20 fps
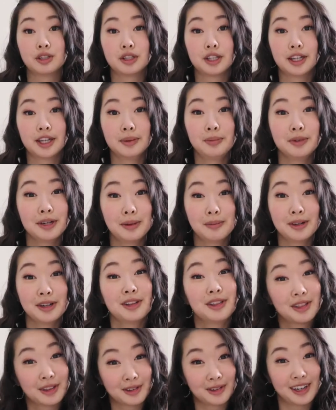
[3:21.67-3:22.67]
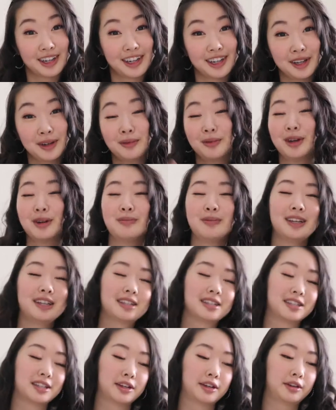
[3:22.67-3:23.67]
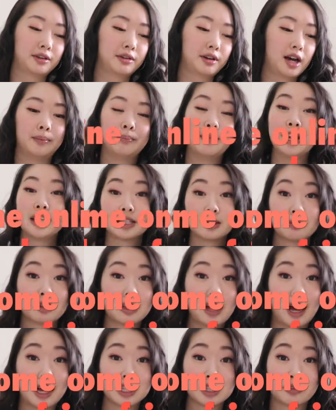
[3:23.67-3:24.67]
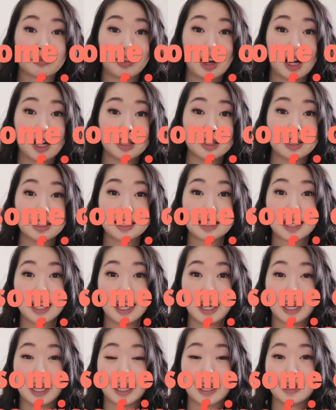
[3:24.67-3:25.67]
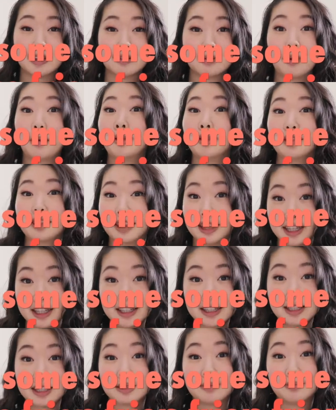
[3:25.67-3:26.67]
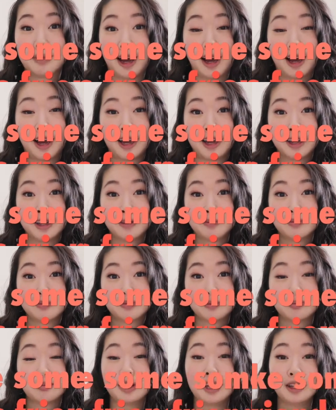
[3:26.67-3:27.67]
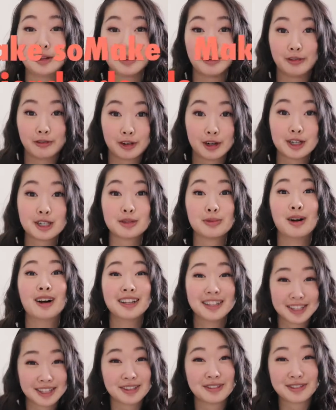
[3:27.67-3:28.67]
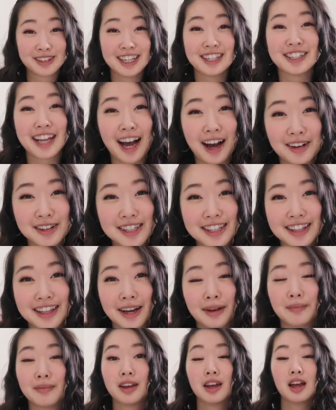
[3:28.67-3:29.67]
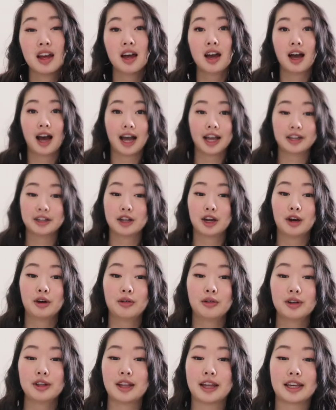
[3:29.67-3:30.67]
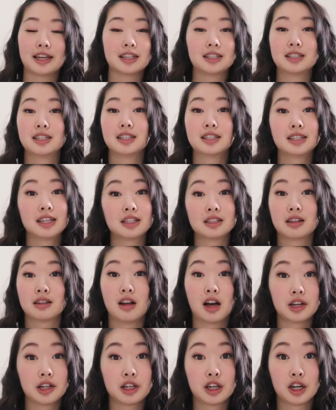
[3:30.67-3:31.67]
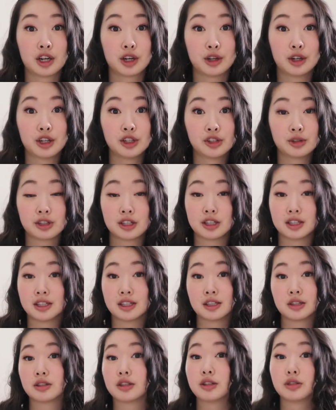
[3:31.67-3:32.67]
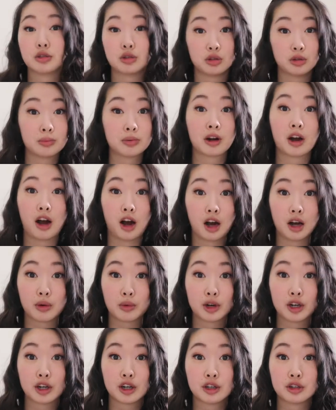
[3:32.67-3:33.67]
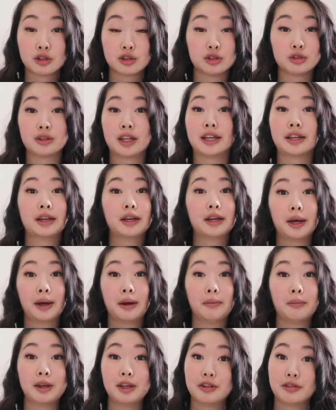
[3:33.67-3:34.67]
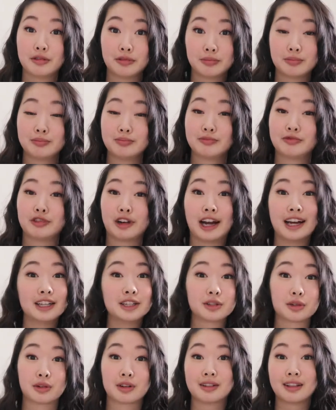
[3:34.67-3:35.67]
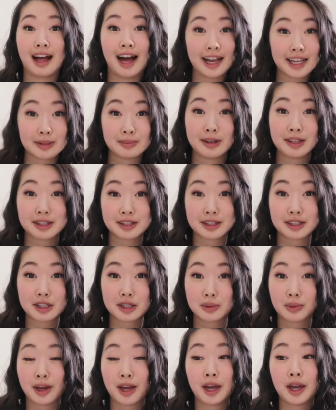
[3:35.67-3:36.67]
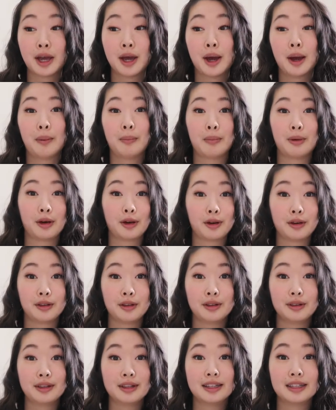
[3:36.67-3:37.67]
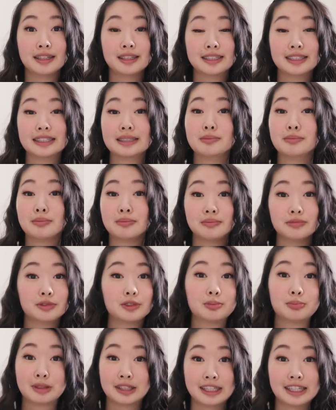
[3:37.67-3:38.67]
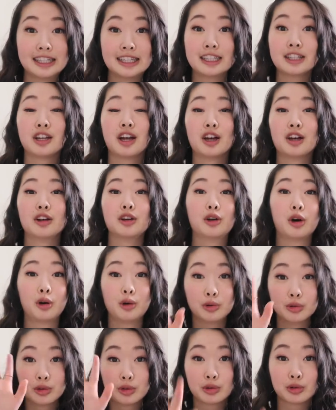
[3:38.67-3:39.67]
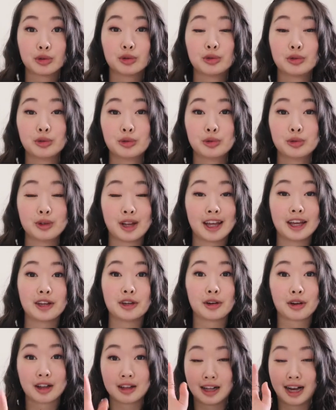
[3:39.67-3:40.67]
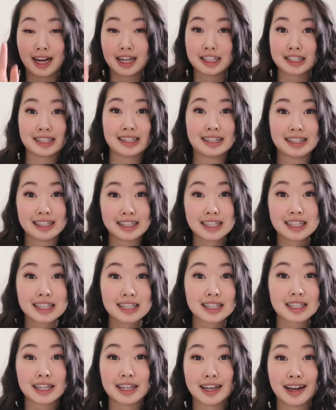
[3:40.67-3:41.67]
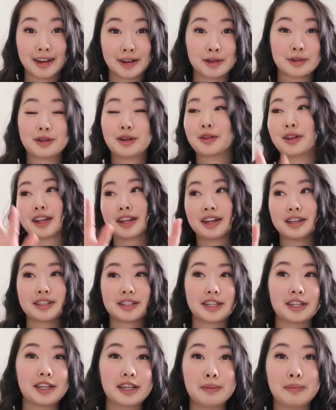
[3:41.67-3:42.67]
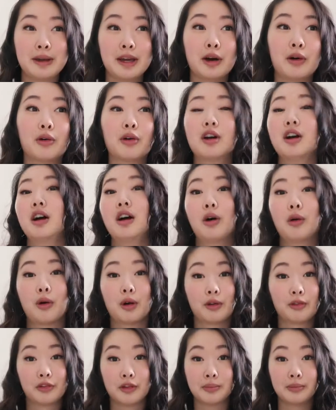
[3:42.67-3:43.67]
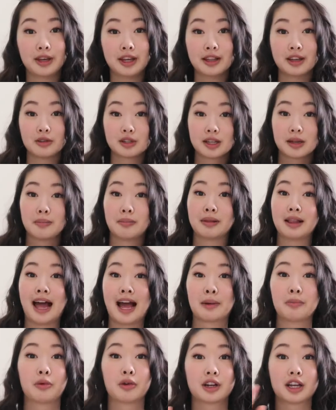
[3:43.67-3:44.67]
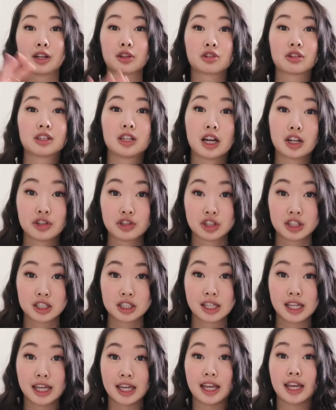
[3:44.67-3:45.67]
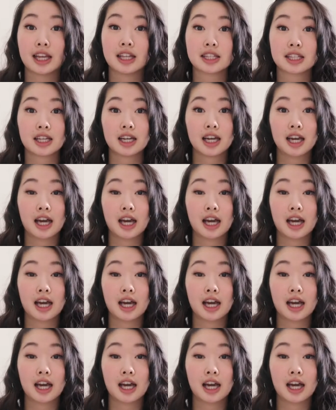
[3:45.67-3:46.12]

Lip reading: tip number three would be to make some class friends, and this is by being the first one to reach out to them. I know it just takes a lot of courage because this is super awkward to meet friends or classmates this way, but please go through your class list. I don't know, your email, or for me there was Blackboard introduction, and